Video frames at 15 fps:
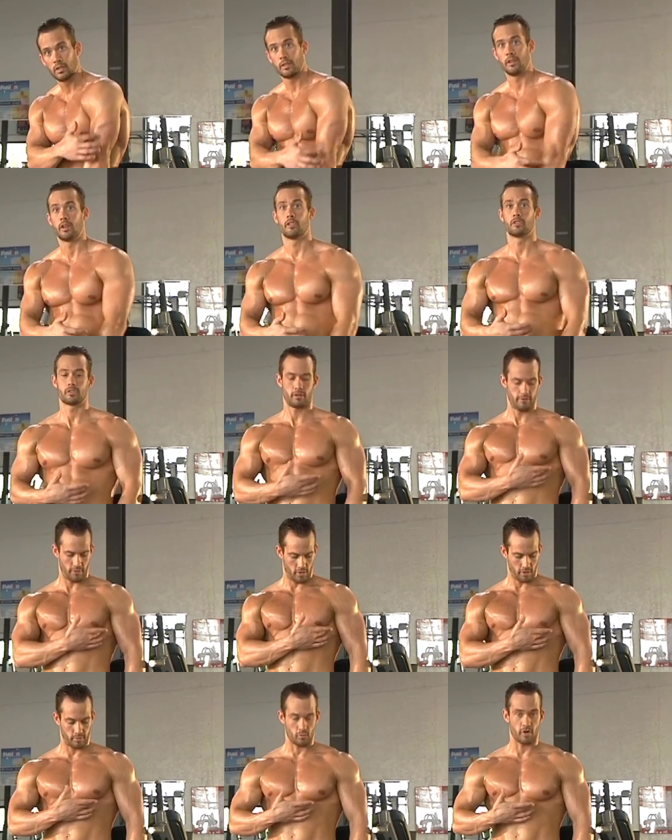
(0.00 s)
the other's going to
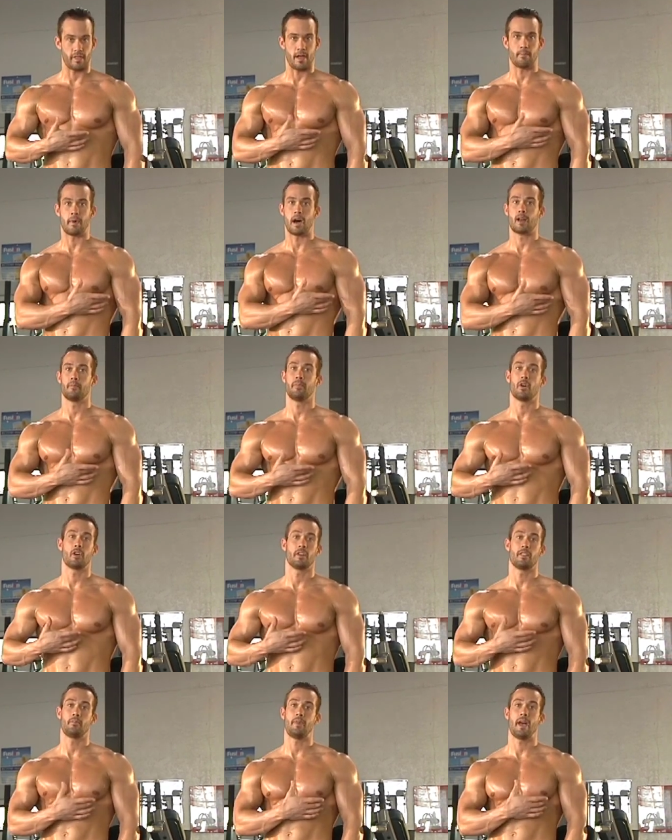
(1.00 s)
focus more on that bottom
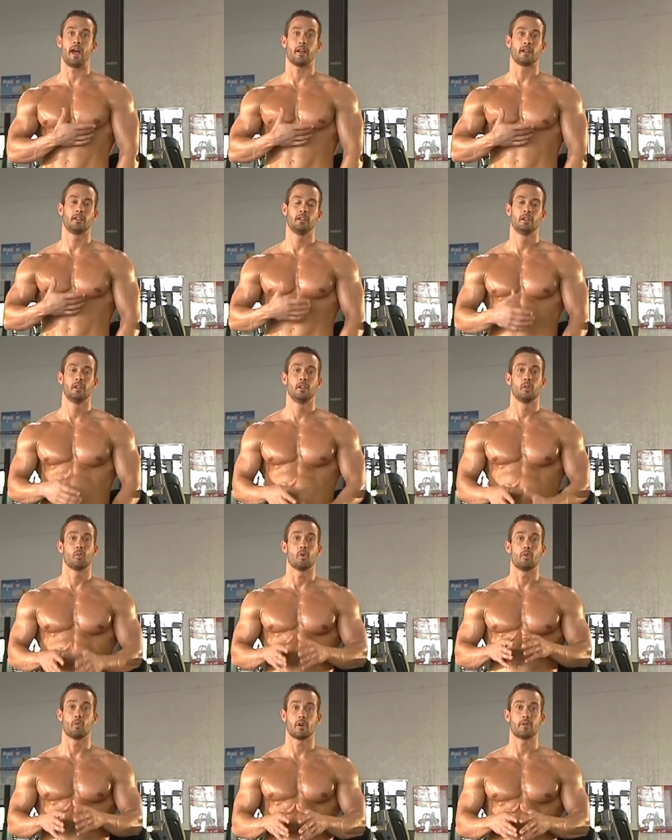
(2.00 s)
part of the pec.
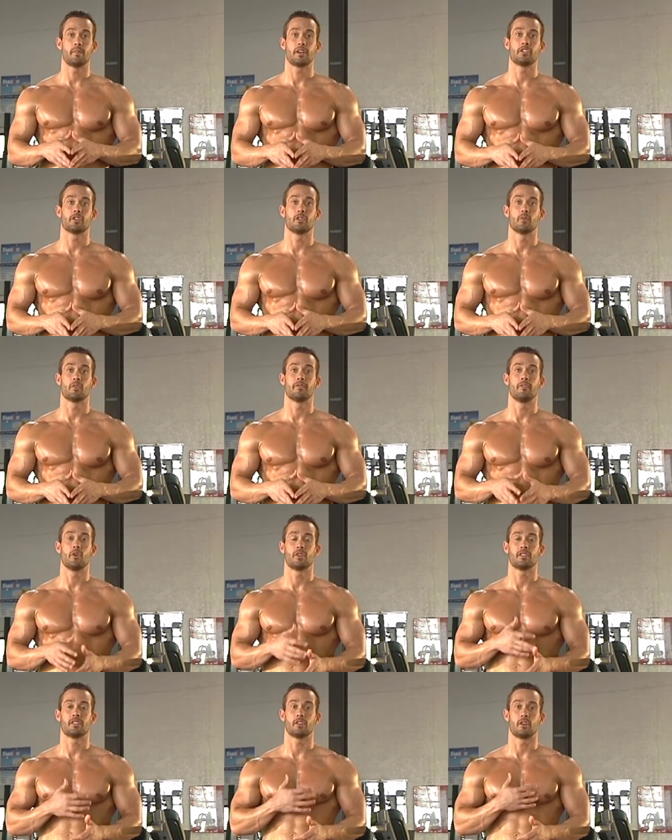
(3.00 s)
We want to make sure that we're
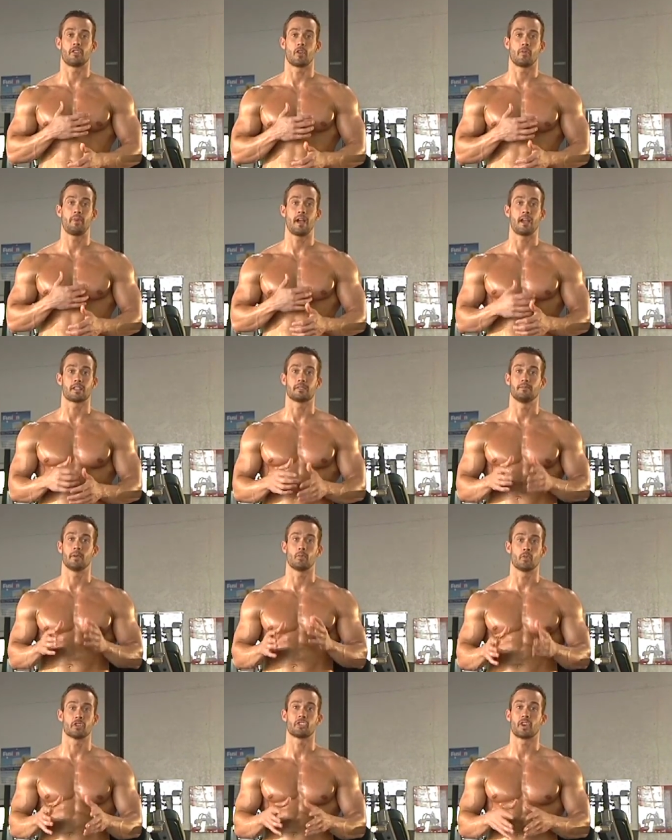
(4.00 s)
focusing on our pecs.
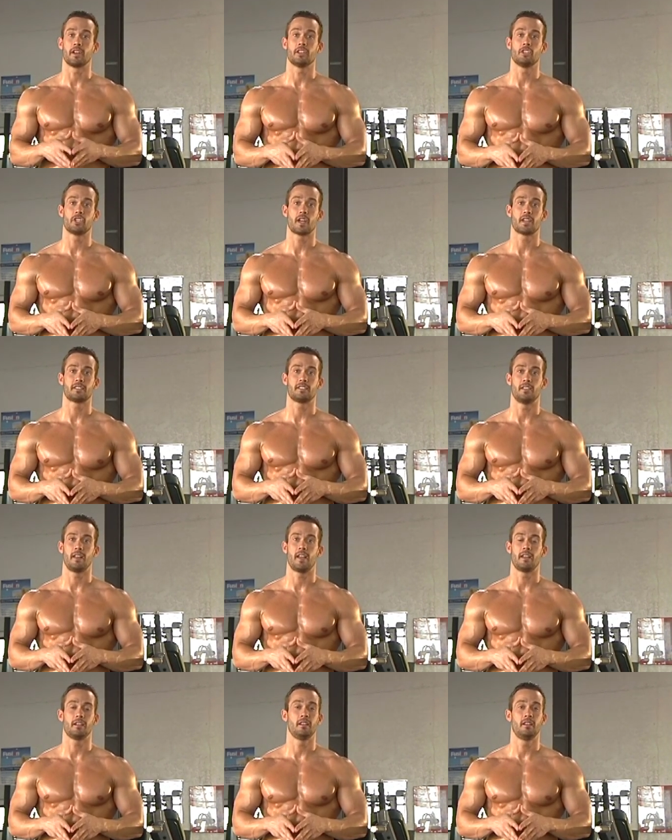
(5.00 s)
Remember, we're training chest
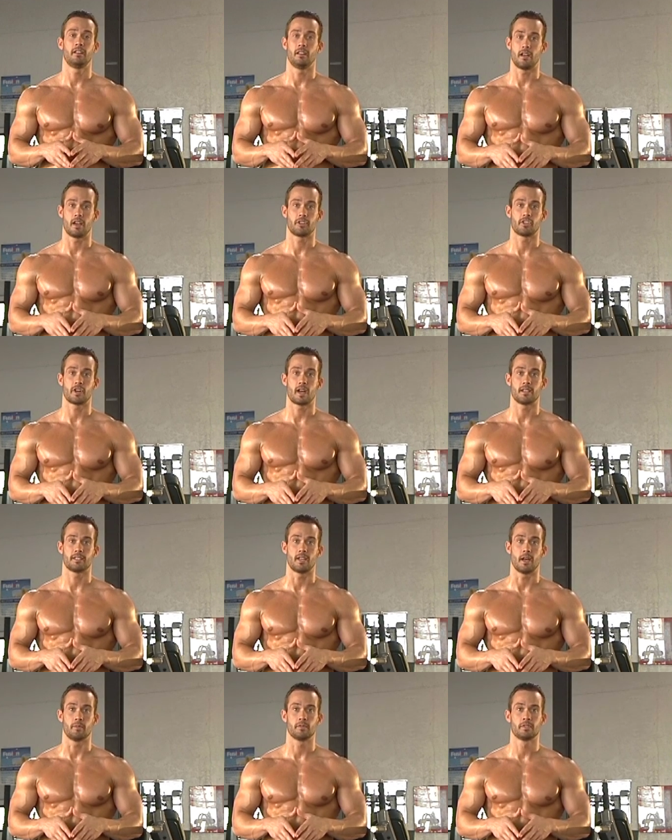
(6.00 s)
today, not
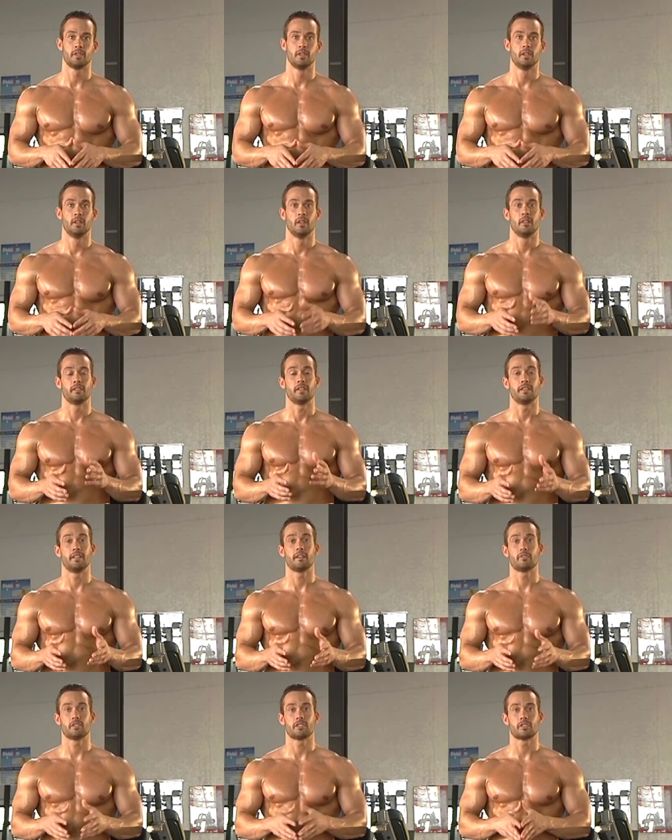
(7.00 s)
triceps. The
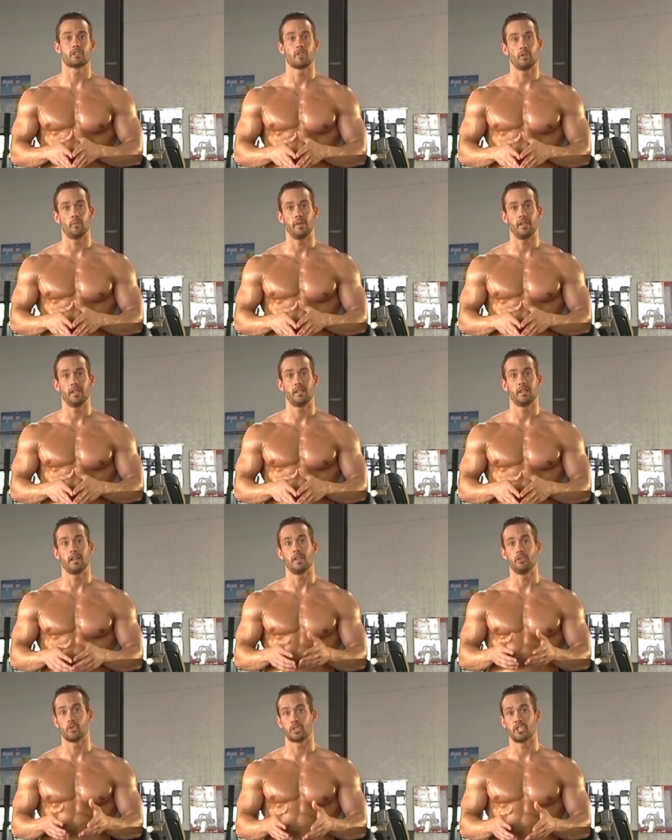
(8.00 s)
difference is going to be
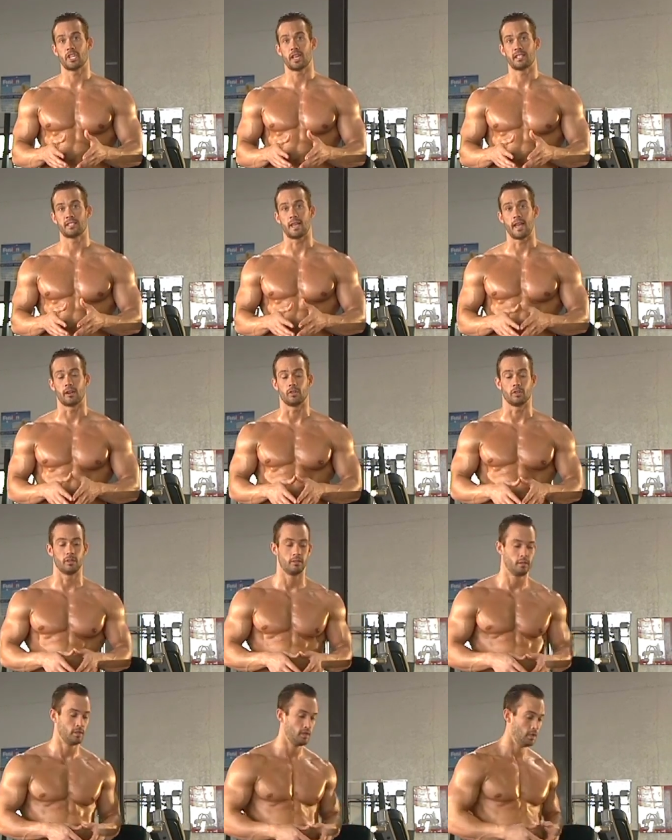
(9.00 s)
in your chest angle.
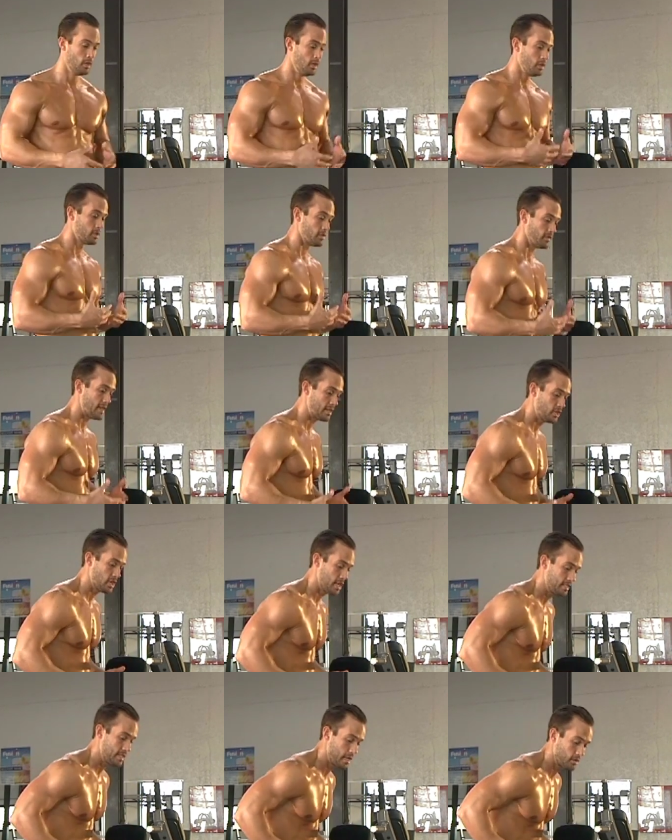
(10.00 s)
So if that
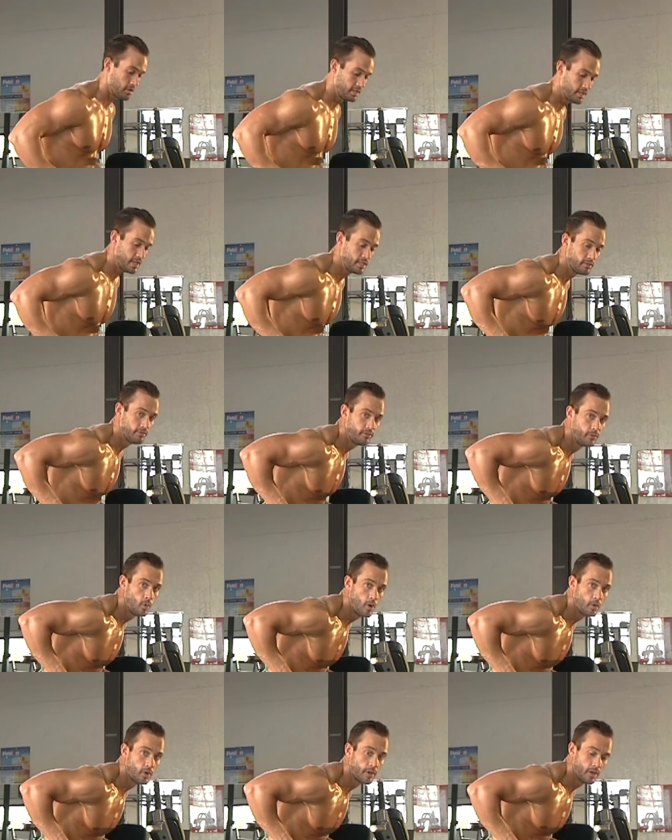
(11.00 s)
chest angle is nice and
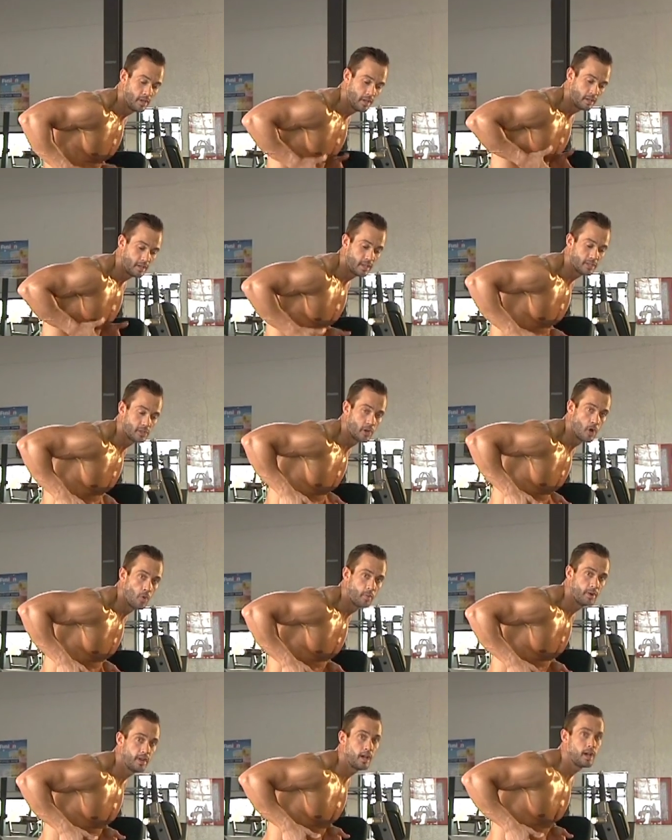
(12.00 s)
forward, nice and
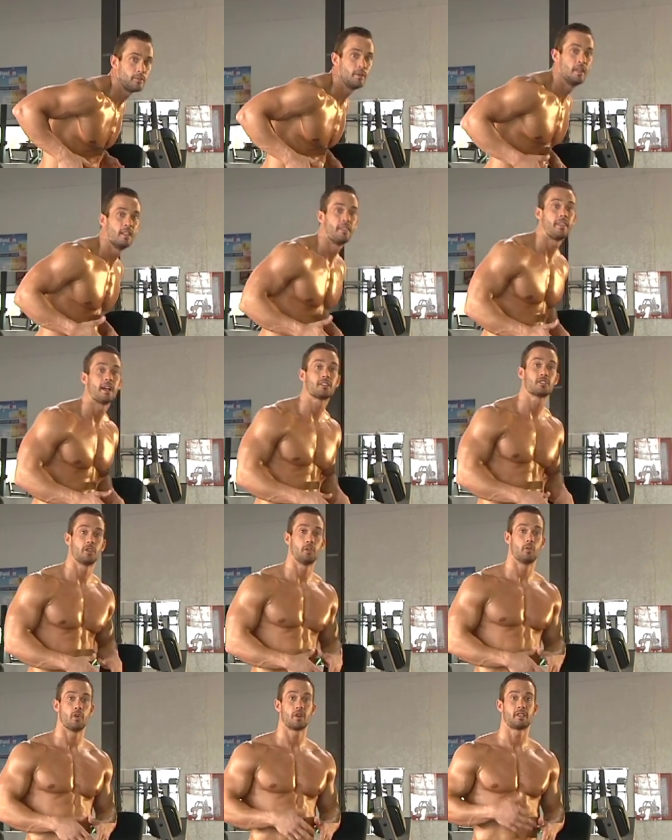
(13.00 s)
opened up, that's
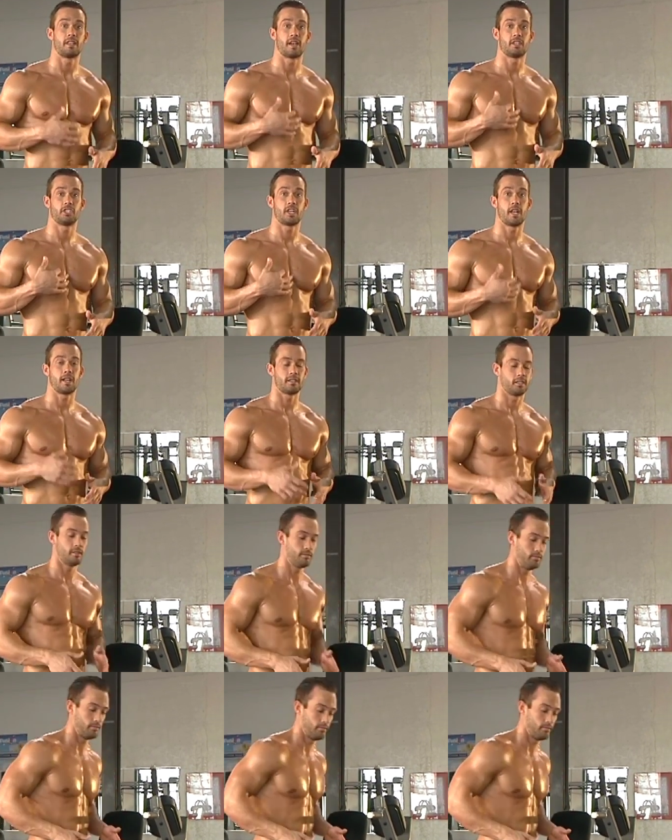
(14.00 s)
going to work that chest.